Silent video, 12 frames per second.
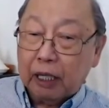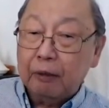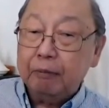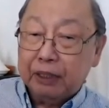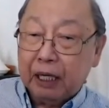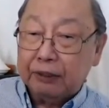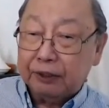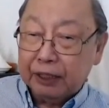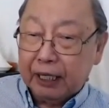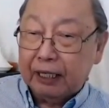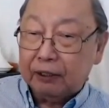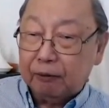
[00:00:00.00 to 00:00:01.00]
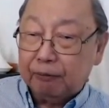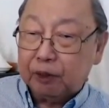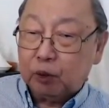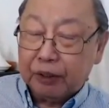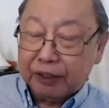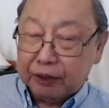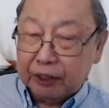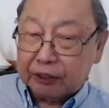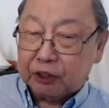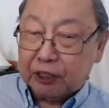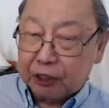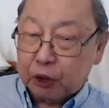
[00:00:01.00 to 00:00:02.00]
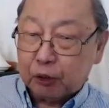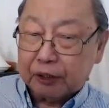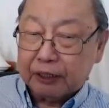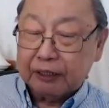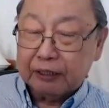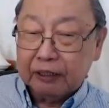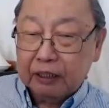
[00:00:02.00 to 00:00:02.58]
and beyond the end of the 20th century.